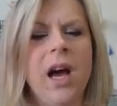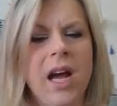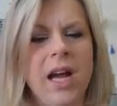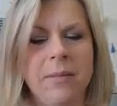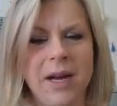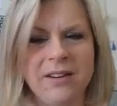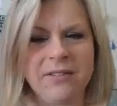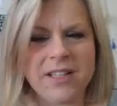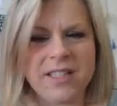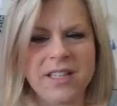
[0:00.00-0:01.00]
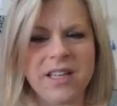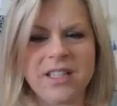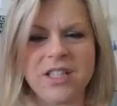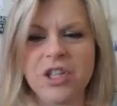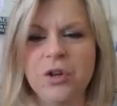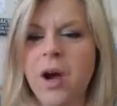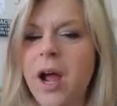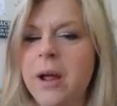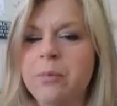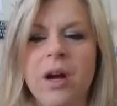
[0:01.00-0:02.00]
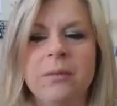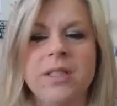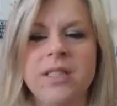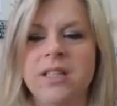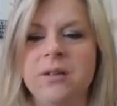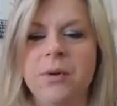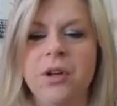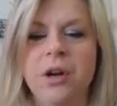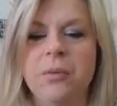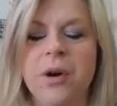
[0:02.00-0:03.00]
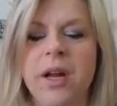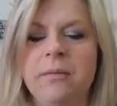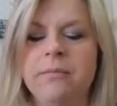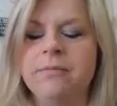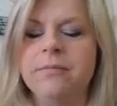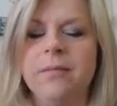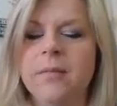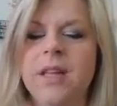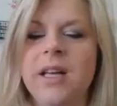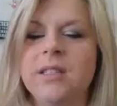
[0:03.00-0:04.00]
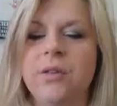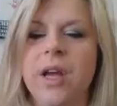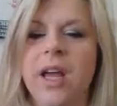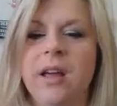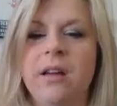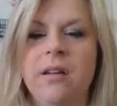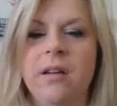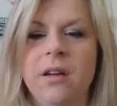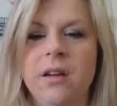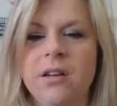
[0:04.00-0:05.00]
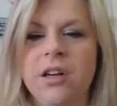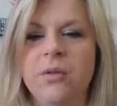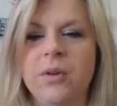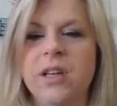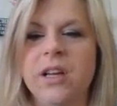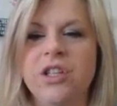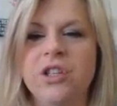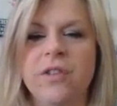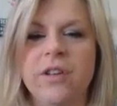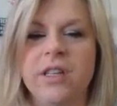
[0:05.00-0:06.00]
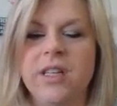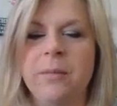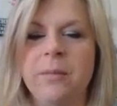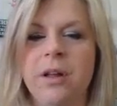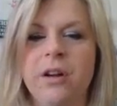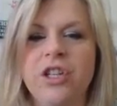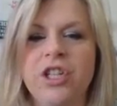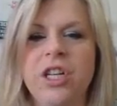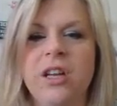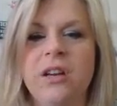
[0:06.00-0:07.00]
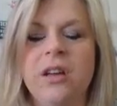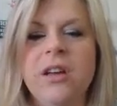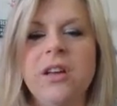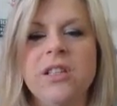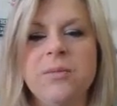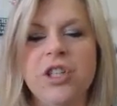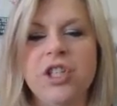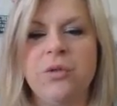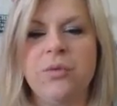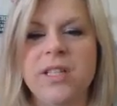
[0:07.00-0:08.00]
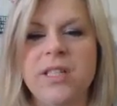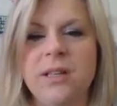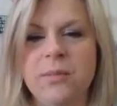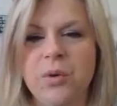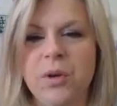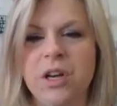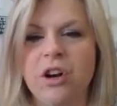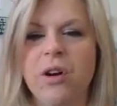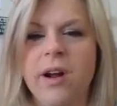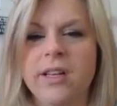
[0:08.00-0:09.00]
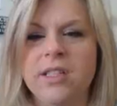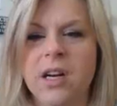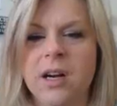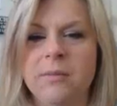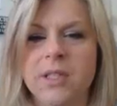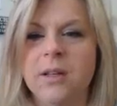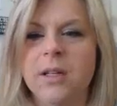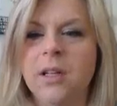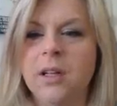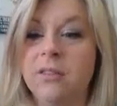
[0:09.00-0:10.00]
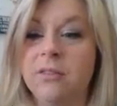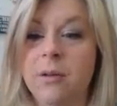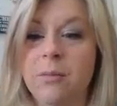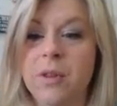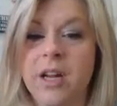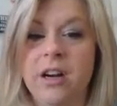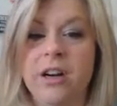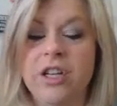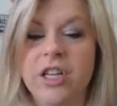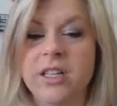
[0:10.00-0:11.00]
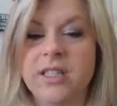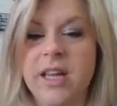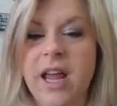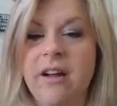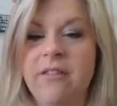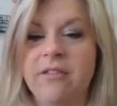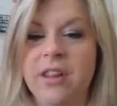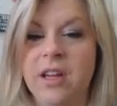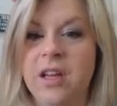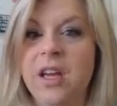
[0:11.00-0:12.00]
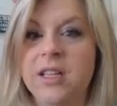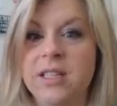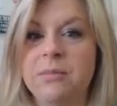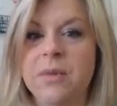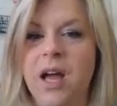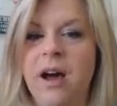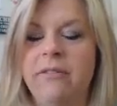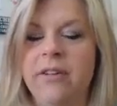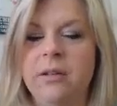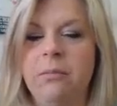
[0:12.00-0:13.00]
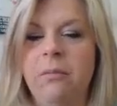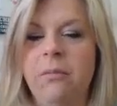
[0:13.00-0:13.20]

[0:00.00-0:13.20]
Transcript: "Hi, mind if I sit next to you? I promise not to pull your braid." "That's okay. Turtle was hunched over the table, her chin small chin resting between her crossed arms. From there she could see everything except the coffin.